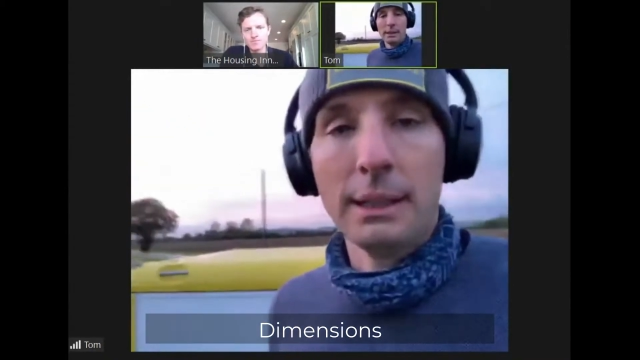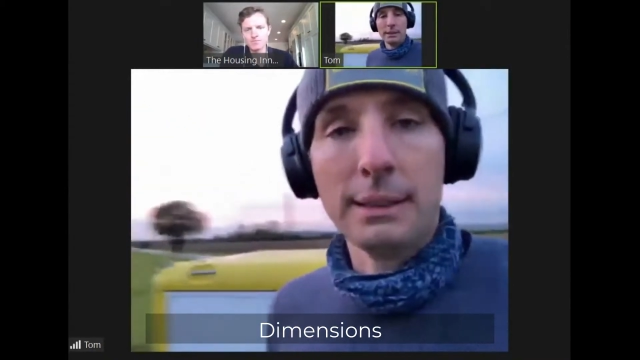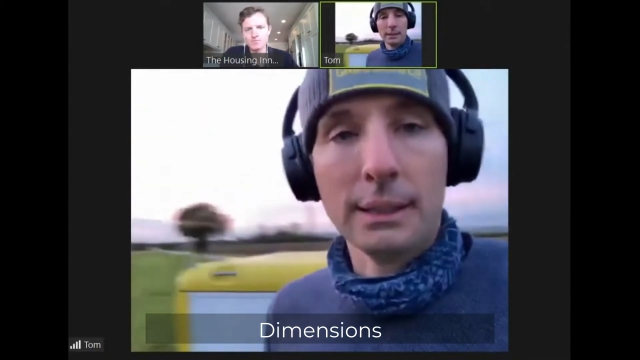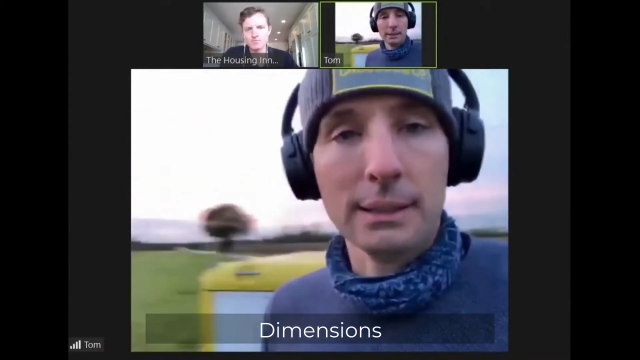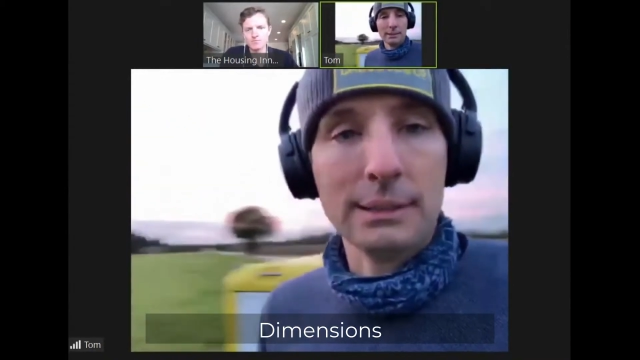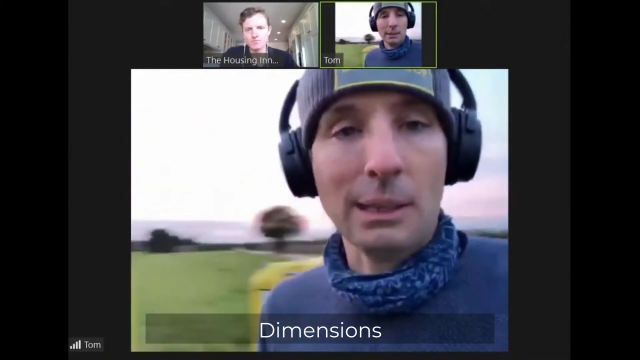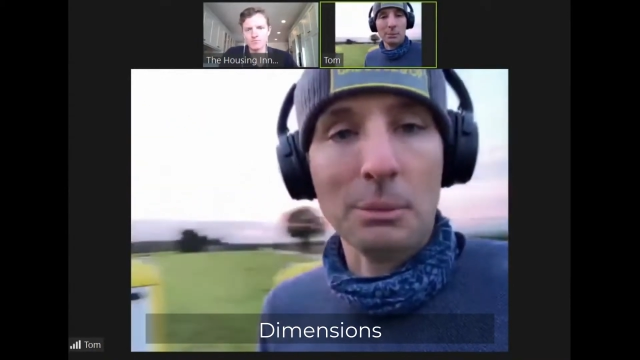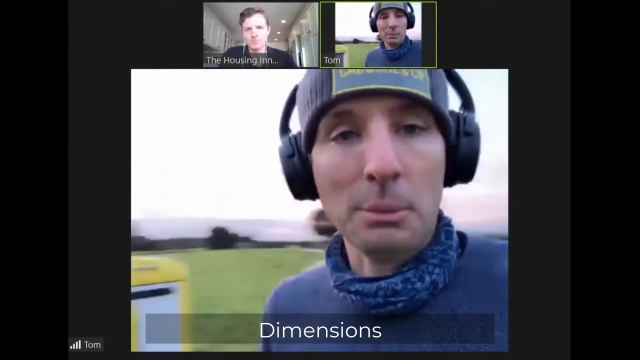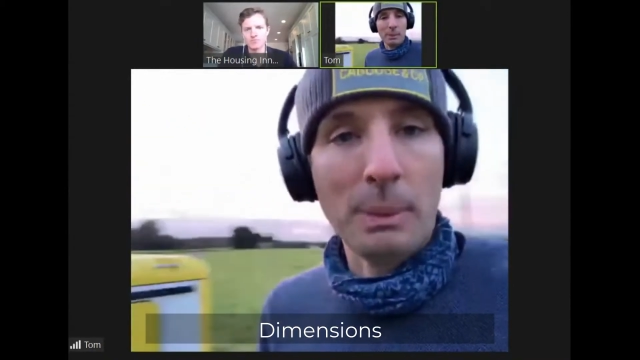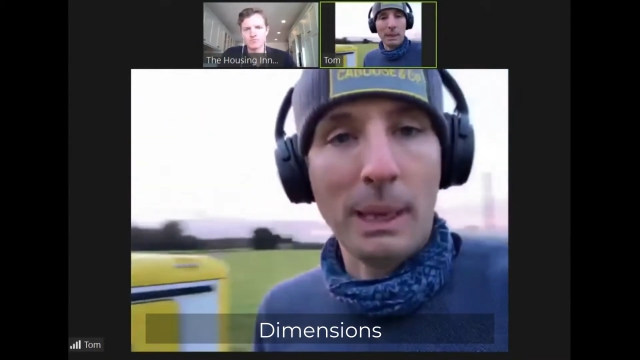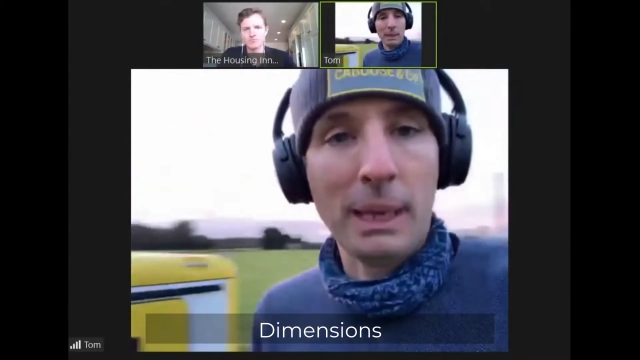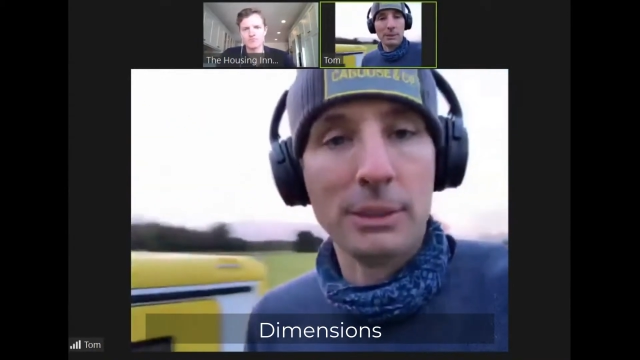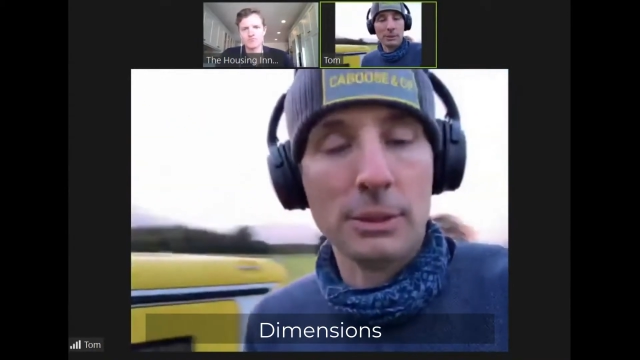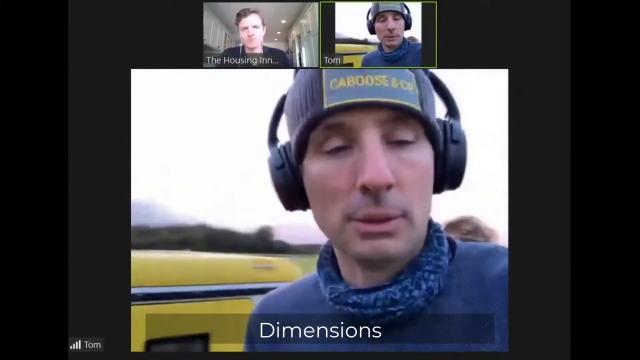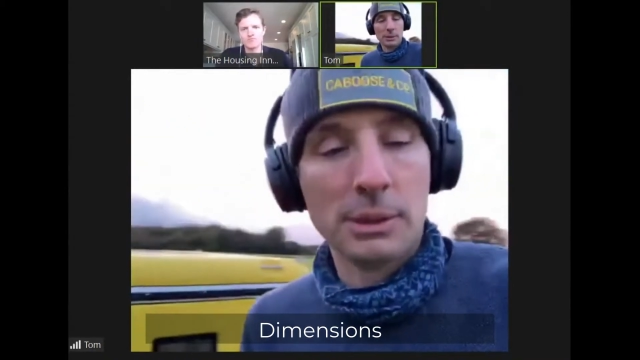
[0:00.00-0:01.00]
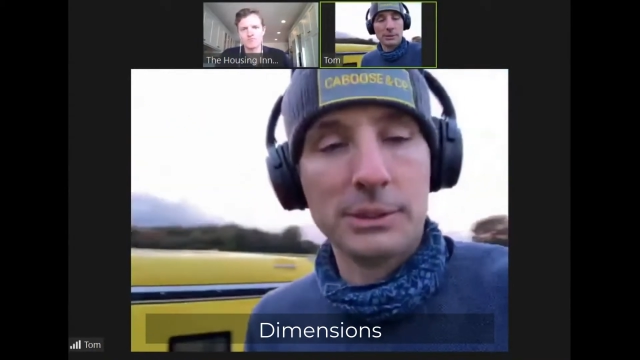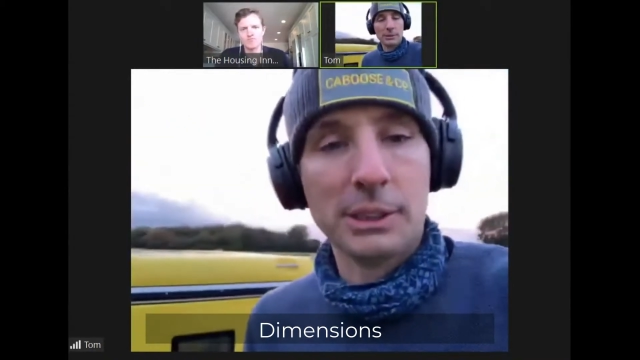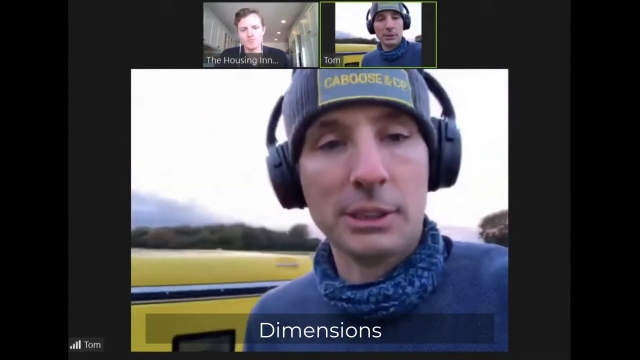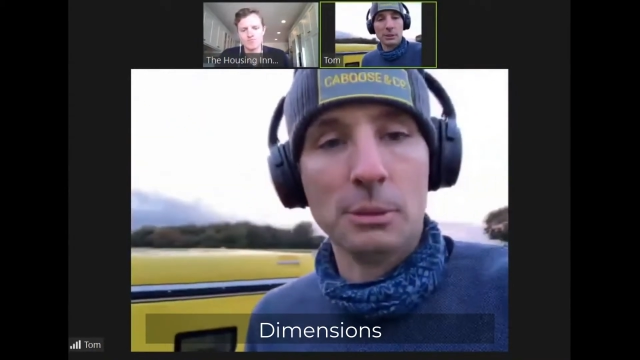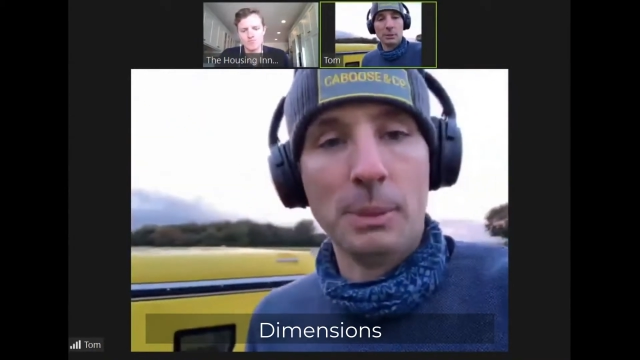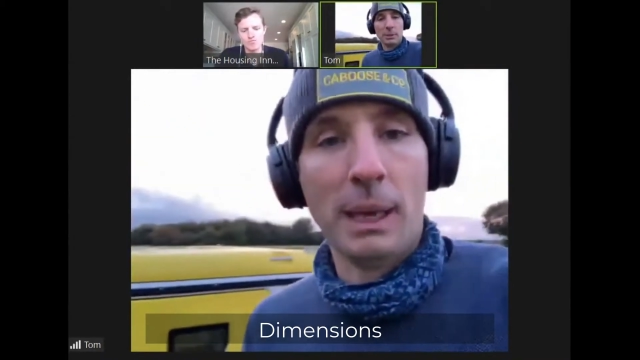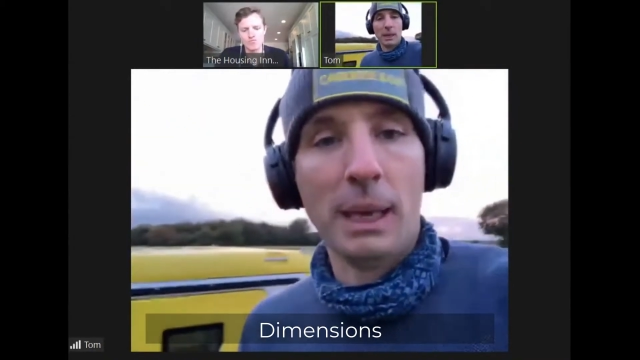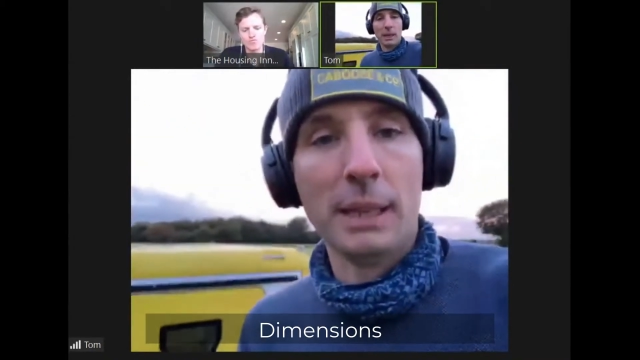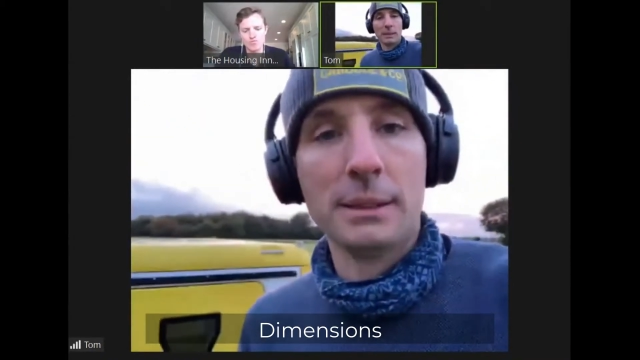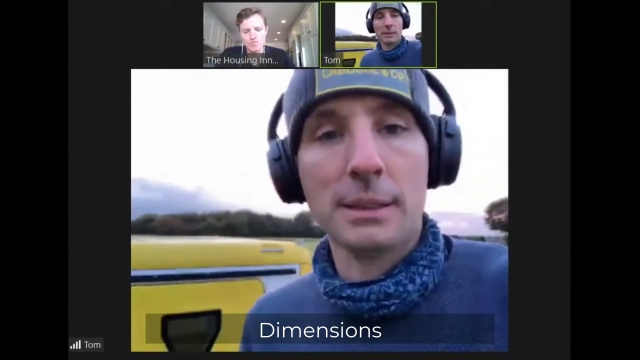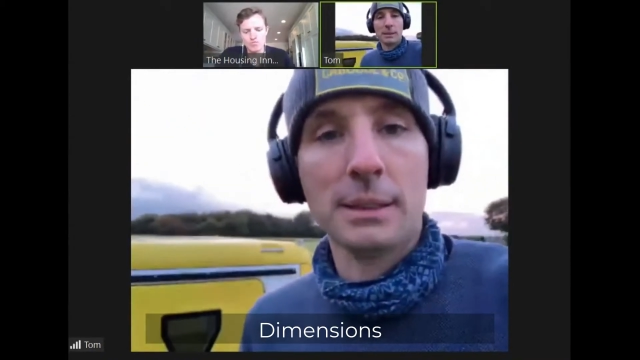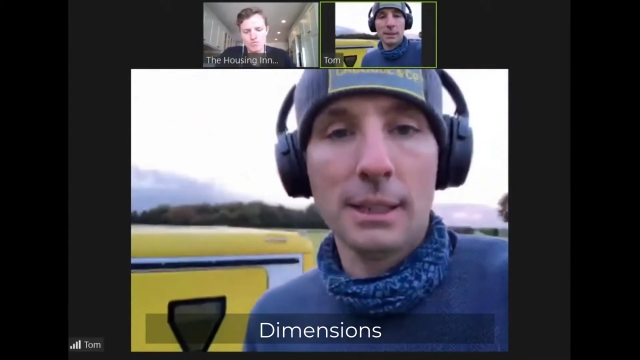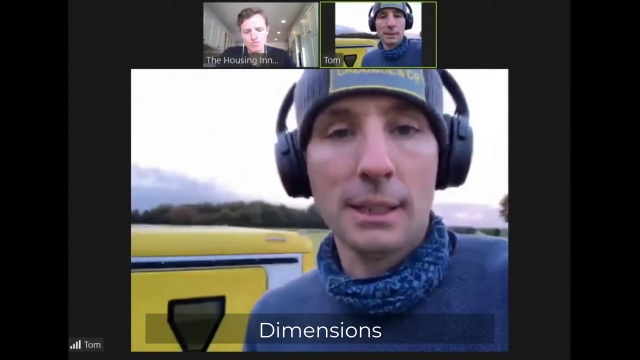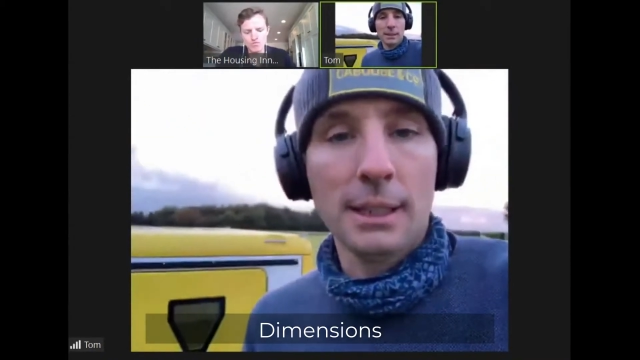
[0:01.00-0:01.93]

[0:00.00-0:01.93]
They take a double bed or a single bed.